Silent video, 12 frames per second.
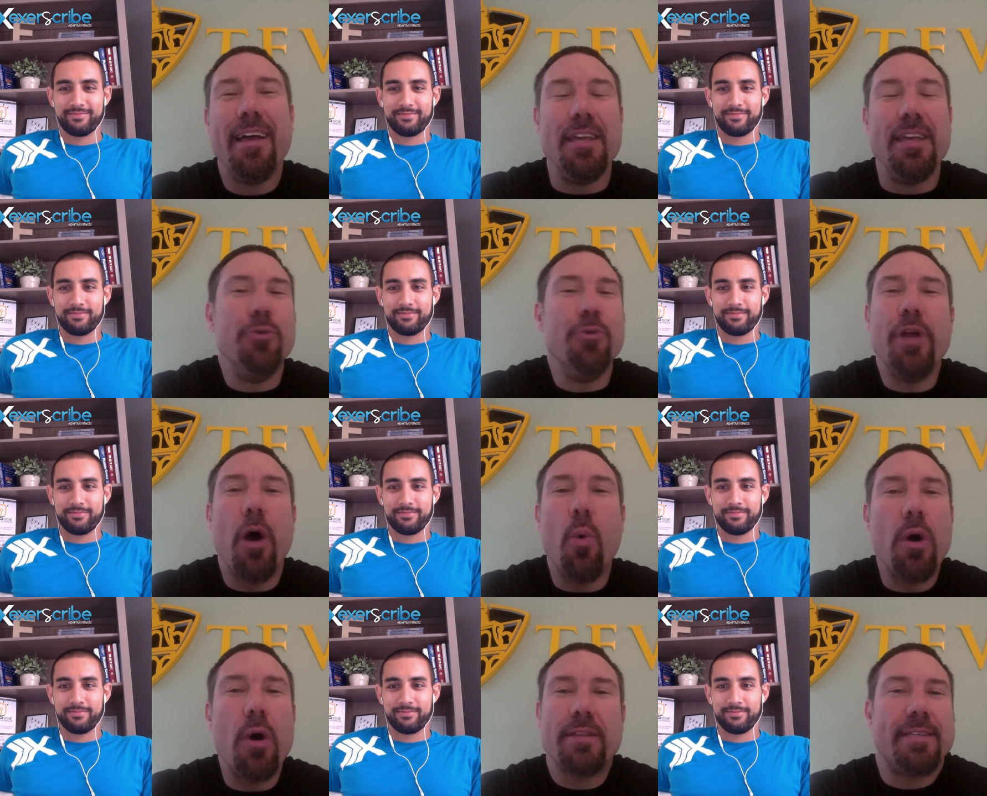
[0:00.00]
Speaker 1: You know
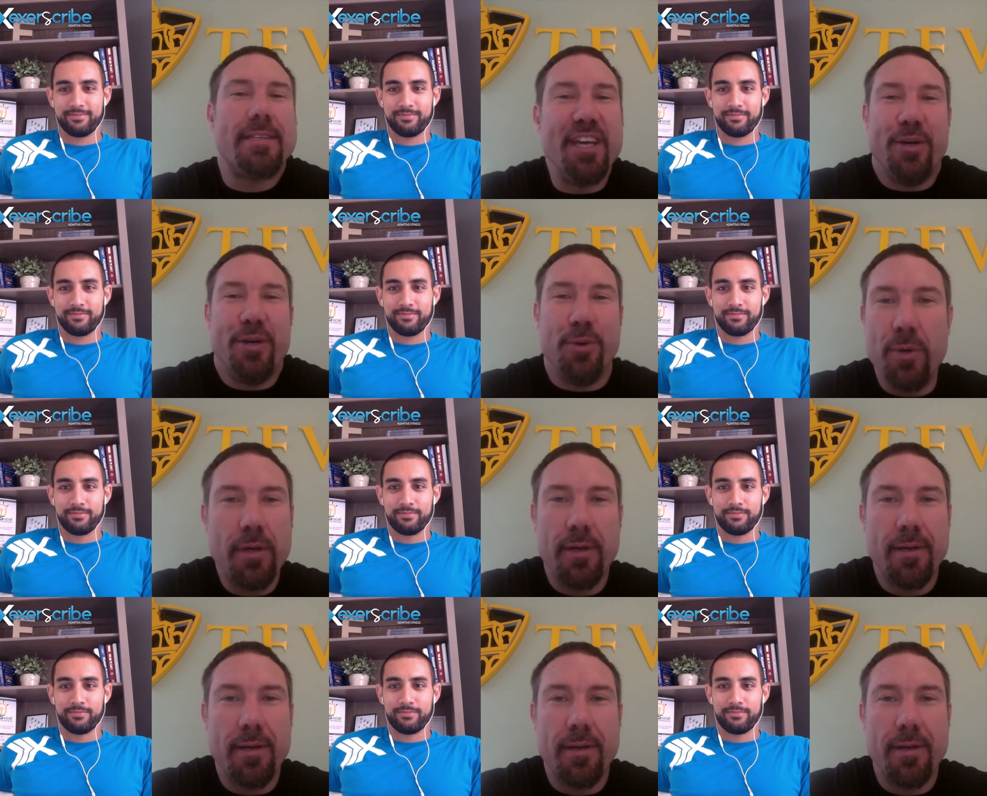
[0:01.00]
what to do.
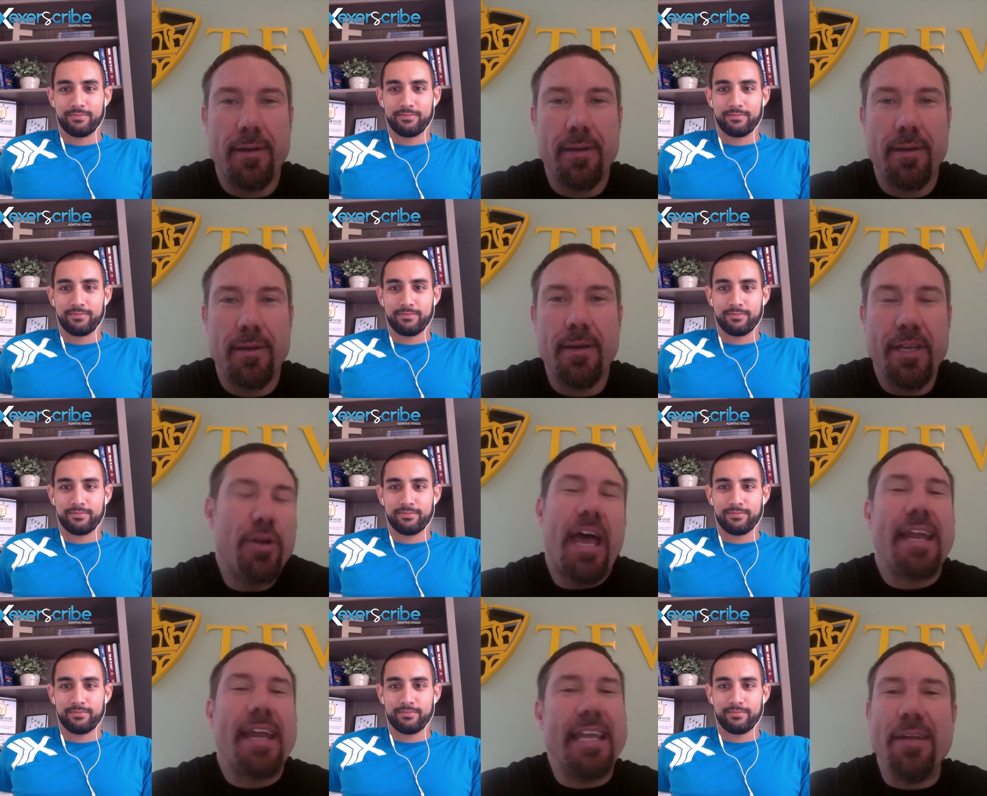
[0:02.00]
You know
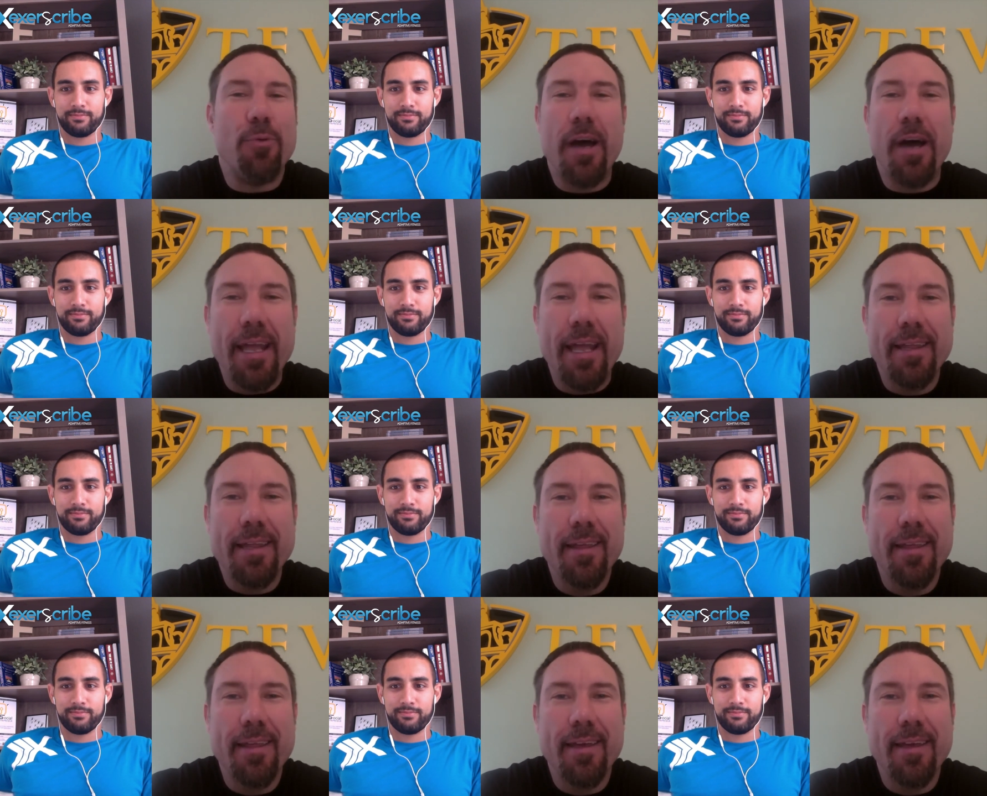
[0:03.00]
how to eat right.
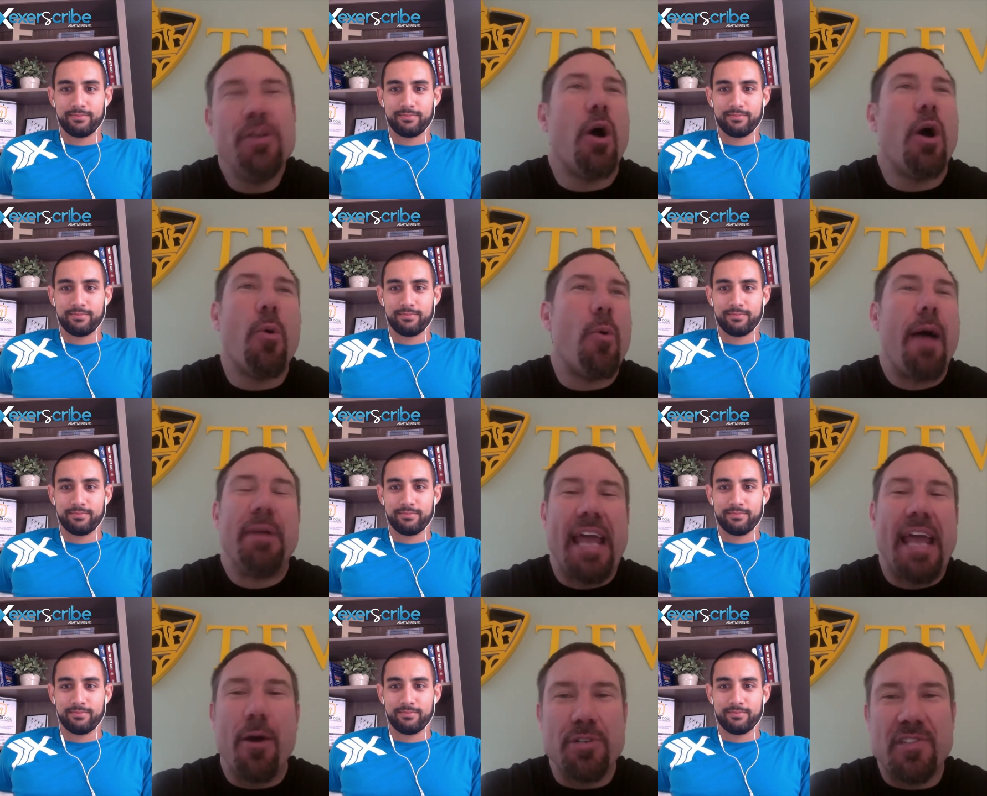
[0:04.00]
You know how many
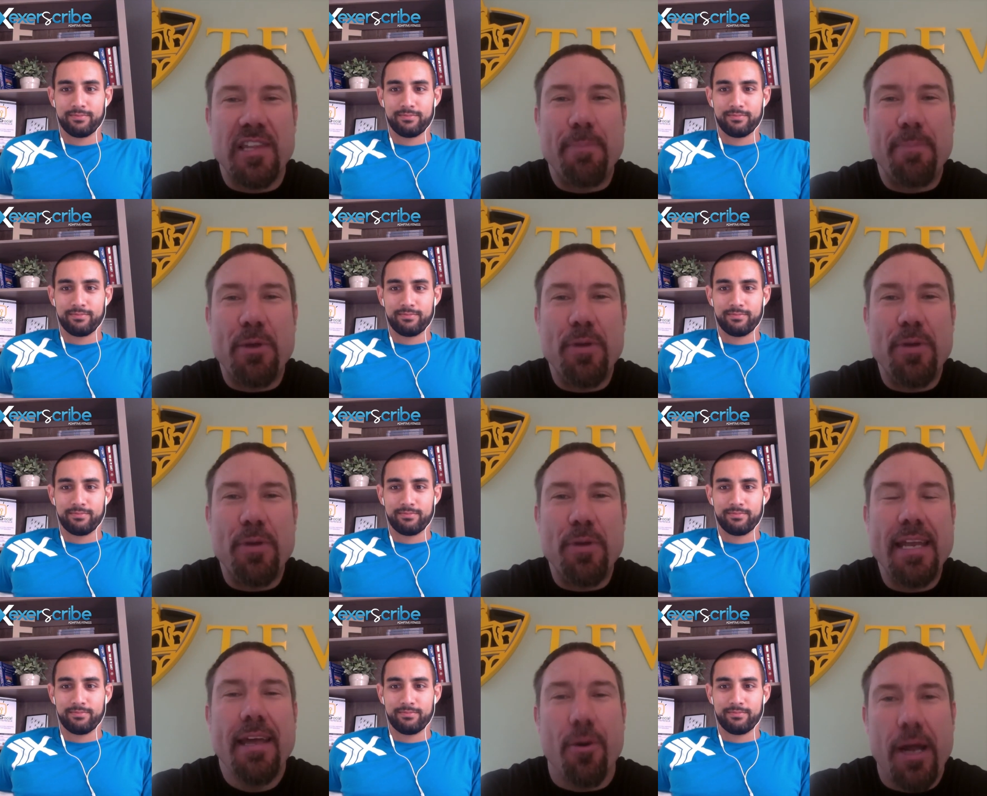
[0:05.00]
hours of sleep you
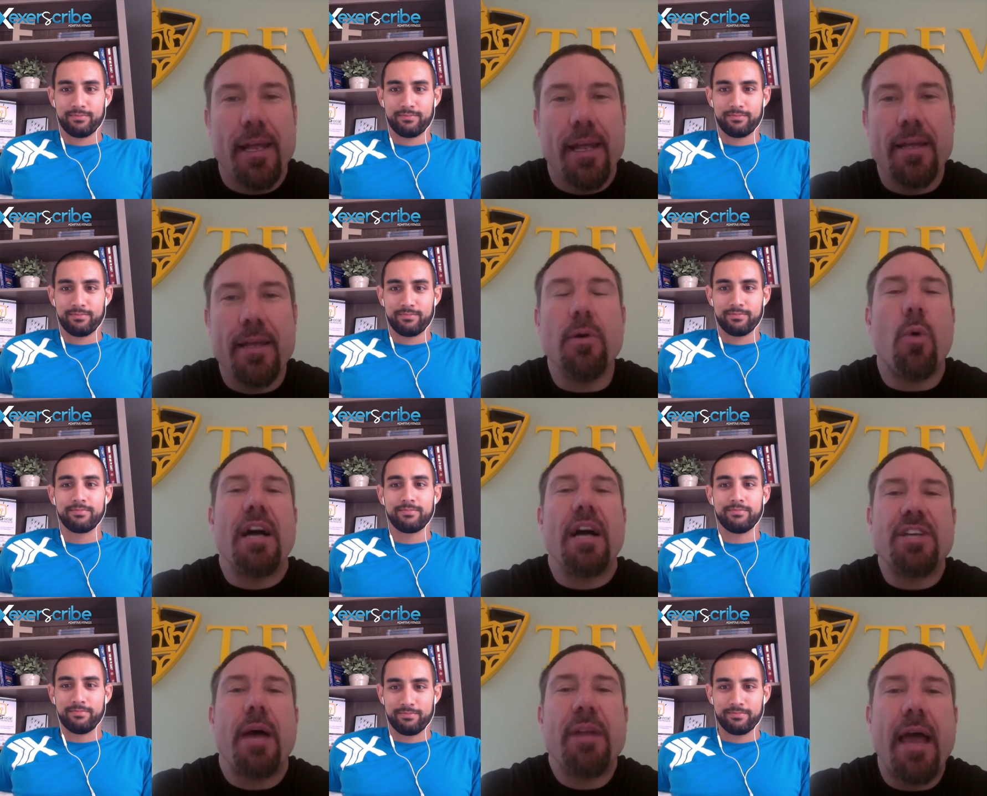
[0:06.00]
need, right? Uh, watch
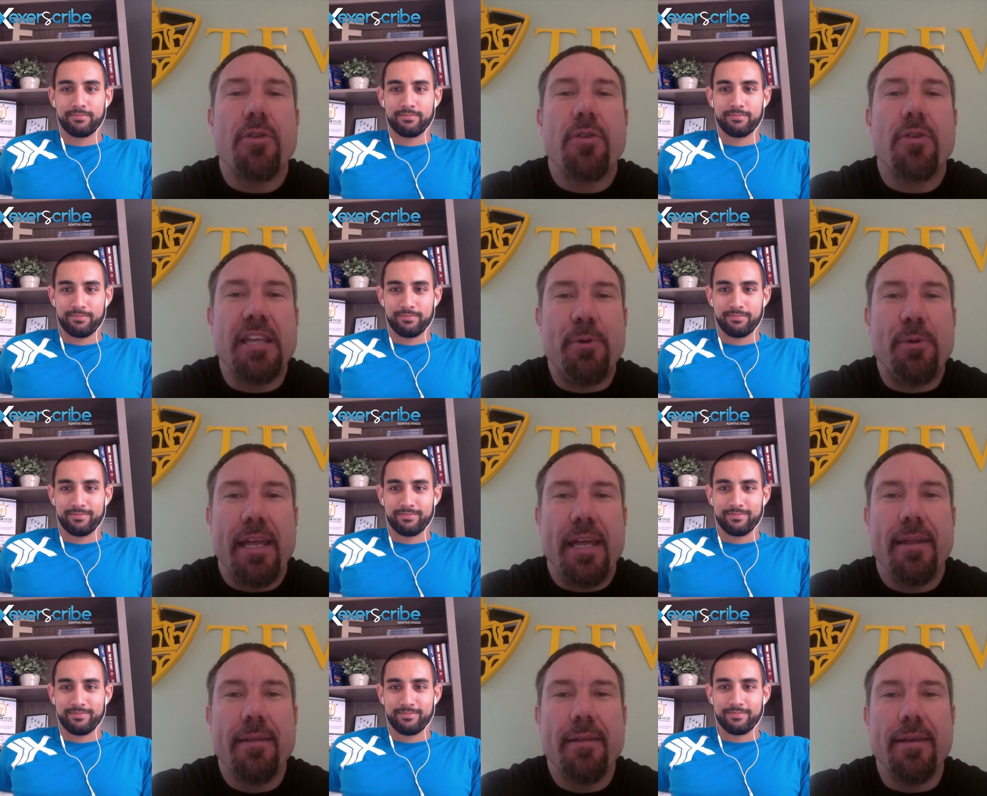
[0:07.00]
how many hours of sleep you need.
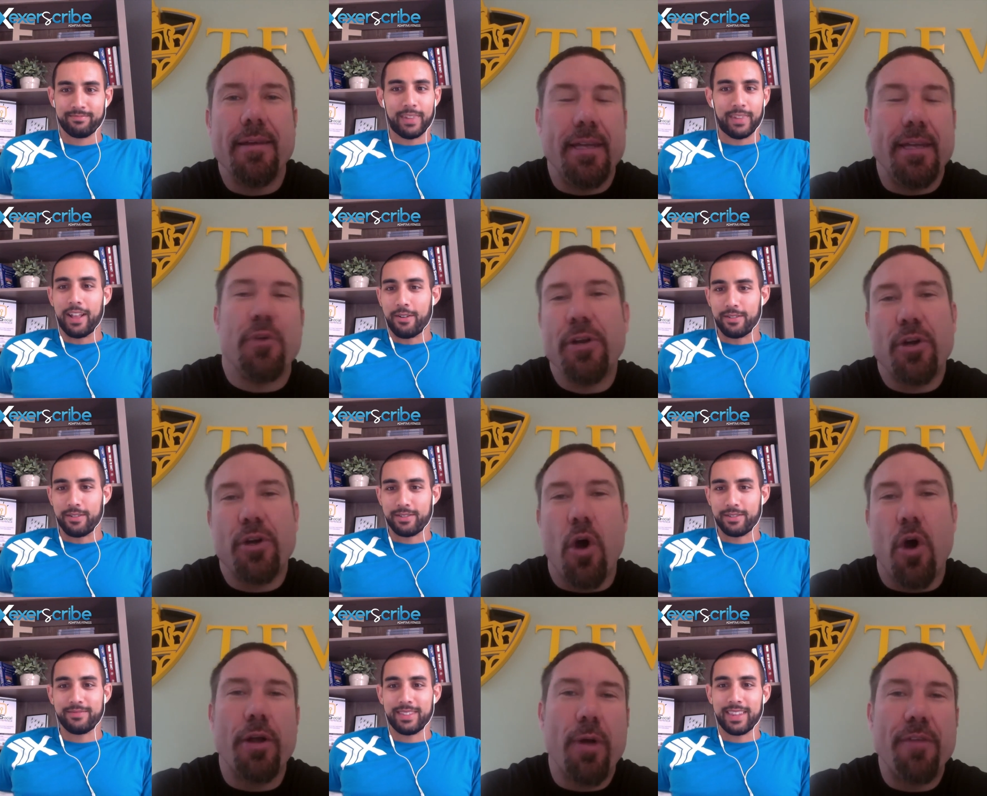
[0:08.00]
You know, if you're in your
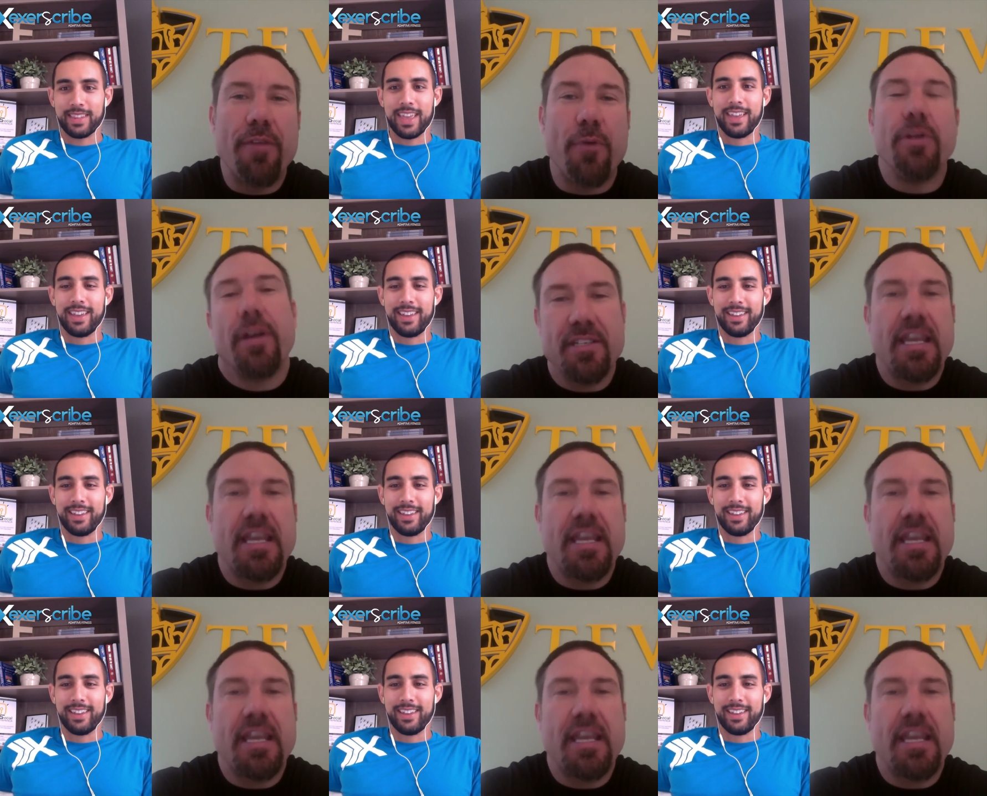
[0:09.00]
car, you're on your phone, you're going